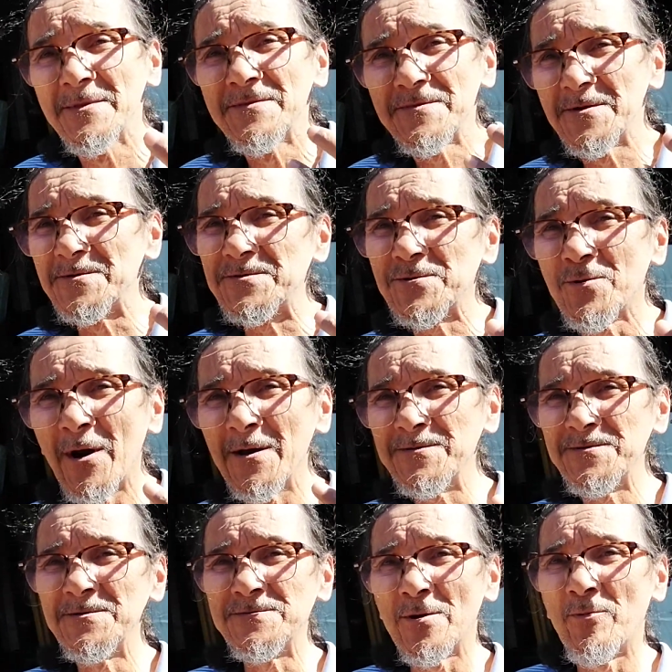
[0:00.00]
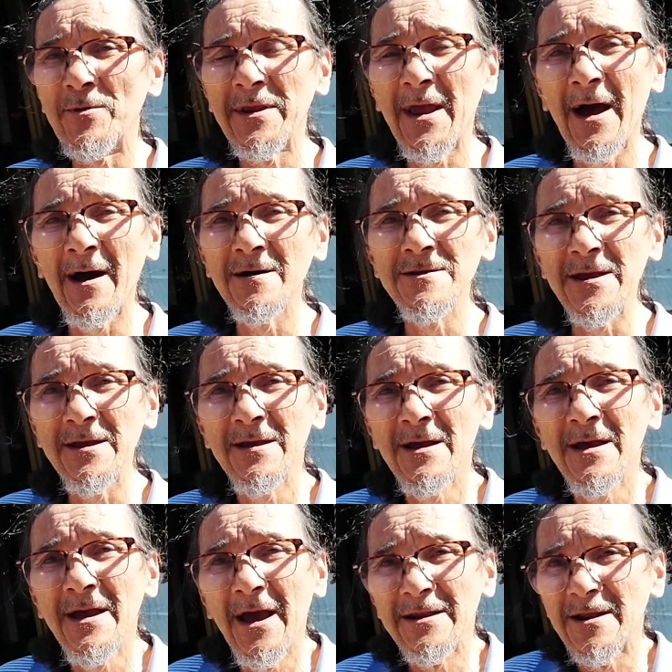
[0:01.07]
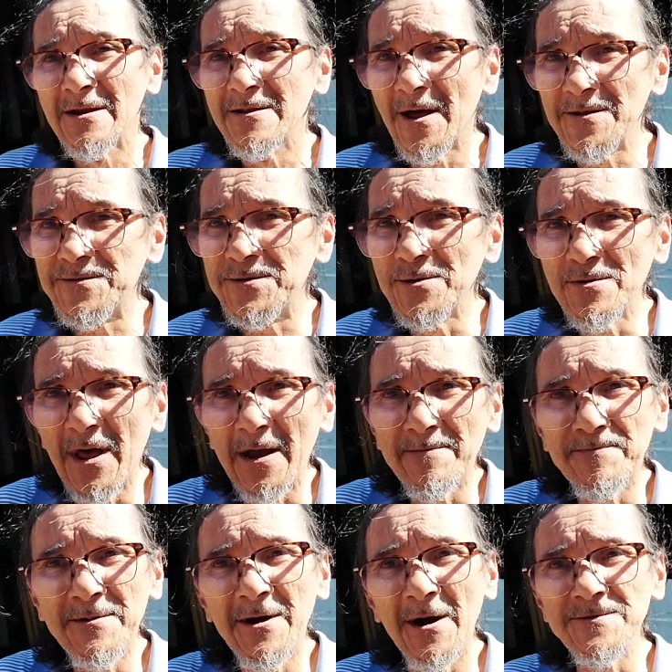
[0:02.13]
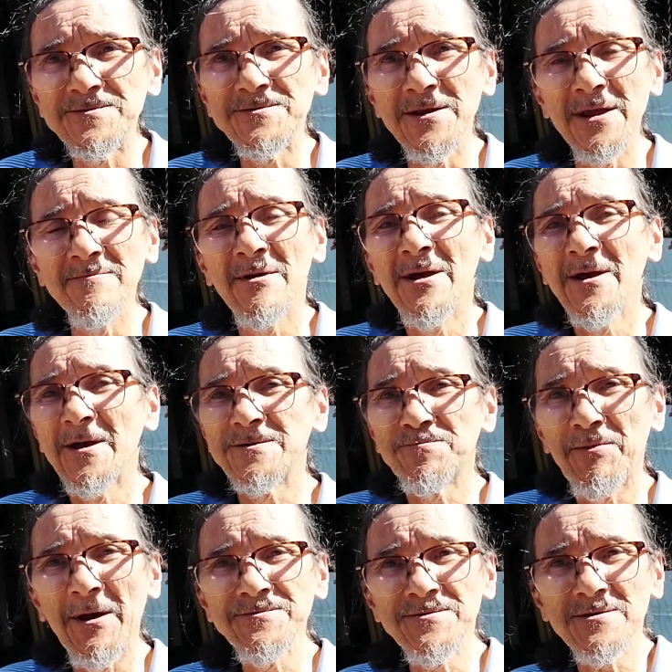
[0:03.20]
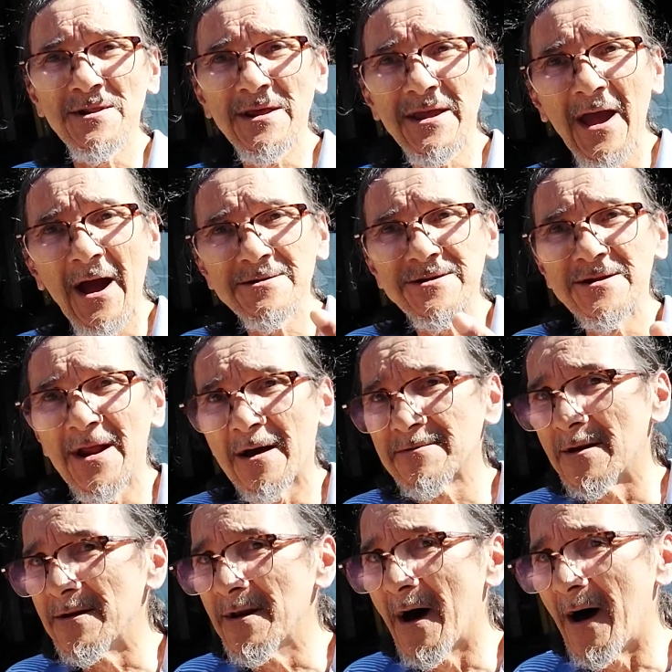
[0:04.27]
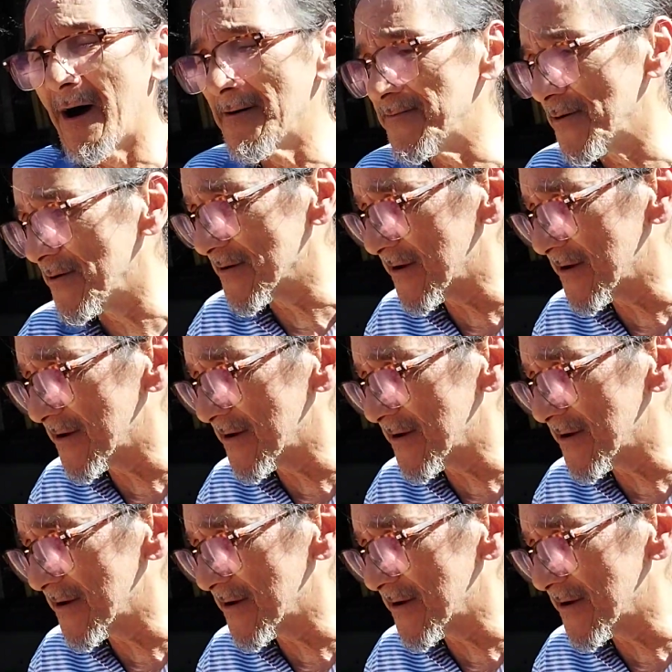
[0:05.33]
the stresses of reality, and it lets you cut steam. It's basically acting out a novel,